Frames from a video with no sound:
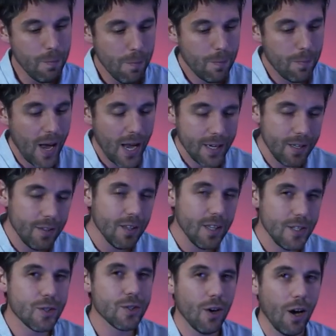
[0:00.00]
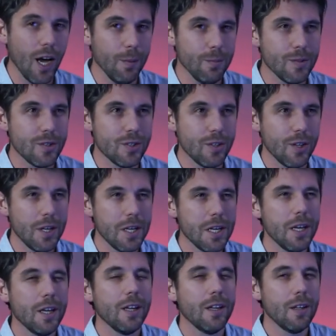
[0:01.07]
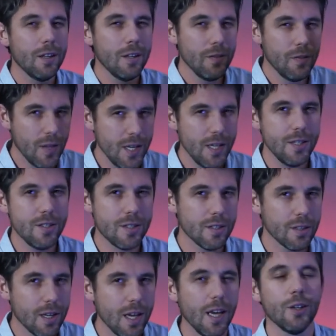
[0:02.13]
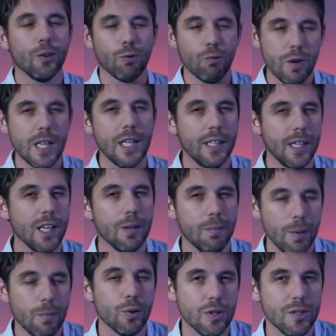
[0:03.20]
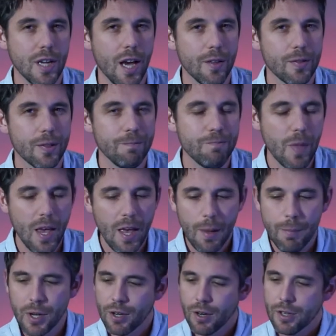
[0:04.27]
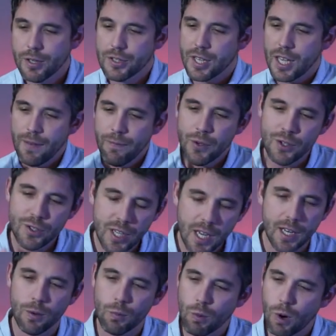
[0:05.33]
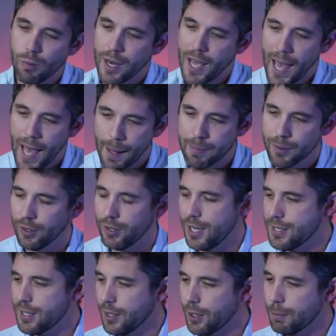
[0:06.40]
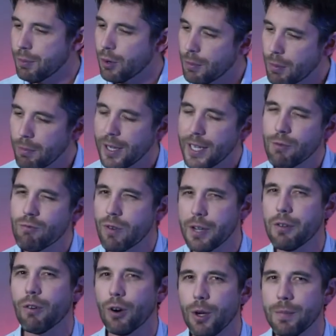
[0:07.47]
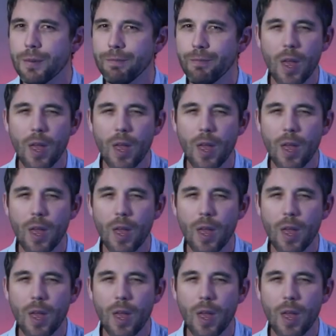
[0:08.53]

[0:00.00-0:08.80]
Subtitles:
back in these times, these kings really needed to be put to death. Because if you didn't, what would happen is that they'd probably regroup,